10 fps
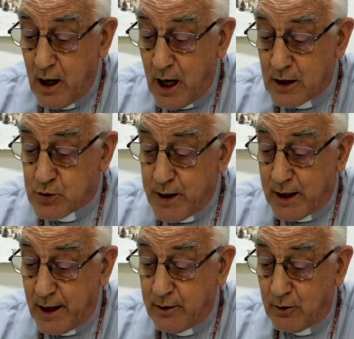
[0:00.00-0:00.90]
as we
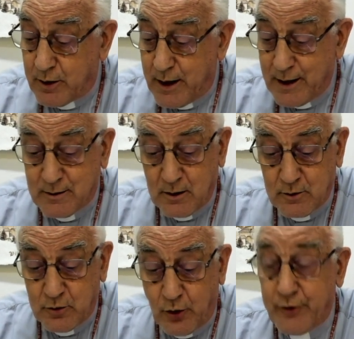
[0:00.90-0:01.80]
cannot
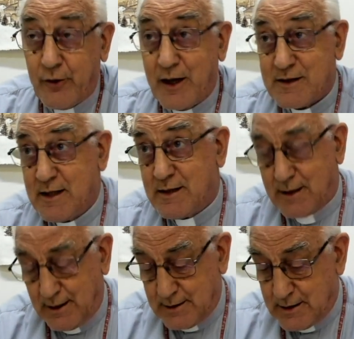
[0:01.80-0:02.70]
get donor
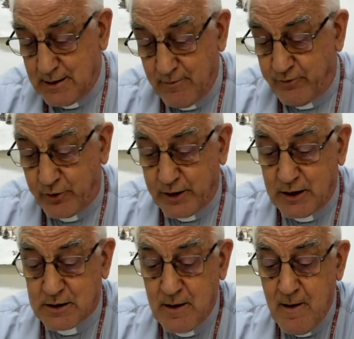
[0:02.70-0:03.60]
assistance for
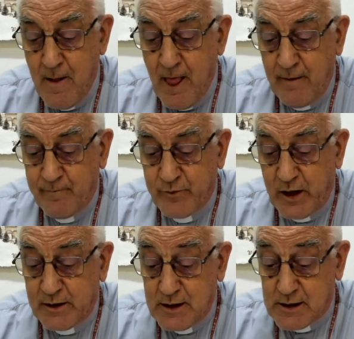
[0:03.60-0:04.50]
this.
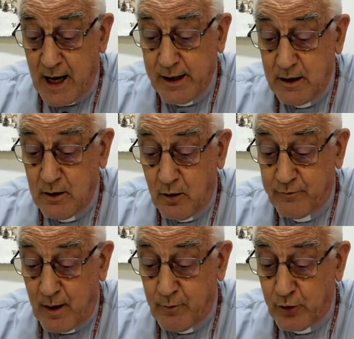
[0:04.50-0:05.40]
The design
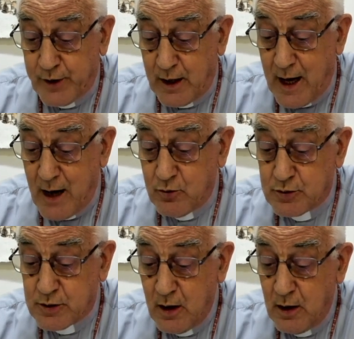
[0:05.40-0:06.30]
of a model
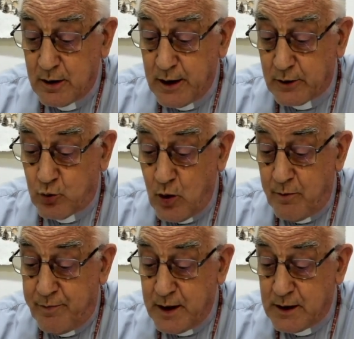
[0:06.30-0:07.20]
house that will
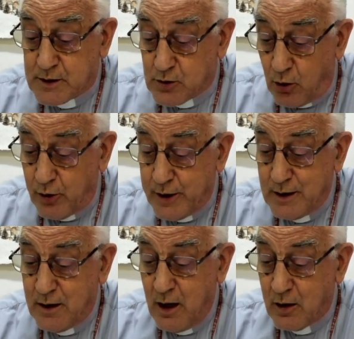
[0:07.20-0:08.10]
be
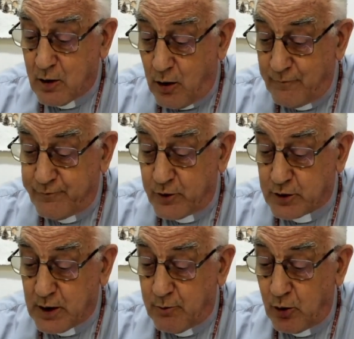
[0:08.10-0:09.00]
solid,
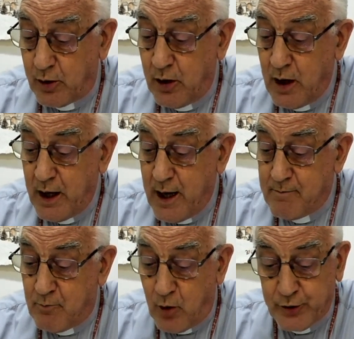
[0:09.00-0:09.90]
comfortable, and
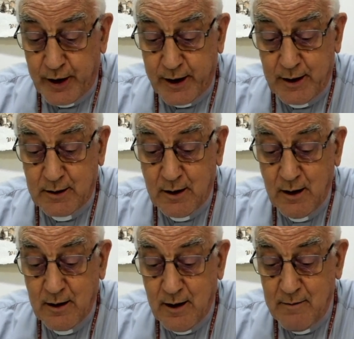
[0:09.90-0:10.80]
moderate
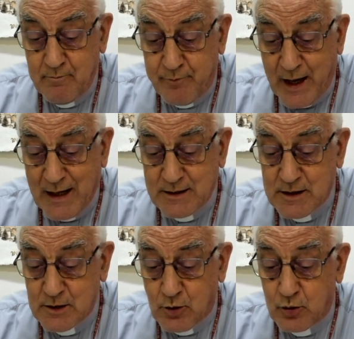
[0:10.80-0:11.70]
in price
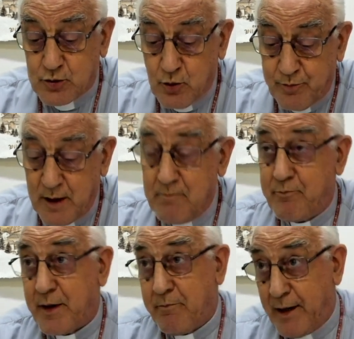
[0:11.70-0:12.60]
is also being
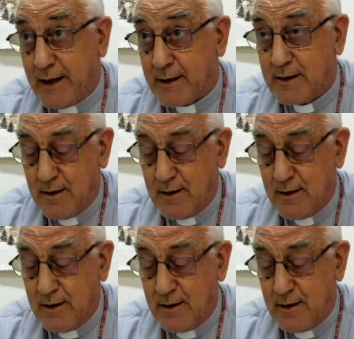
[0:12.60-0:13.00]
prepared.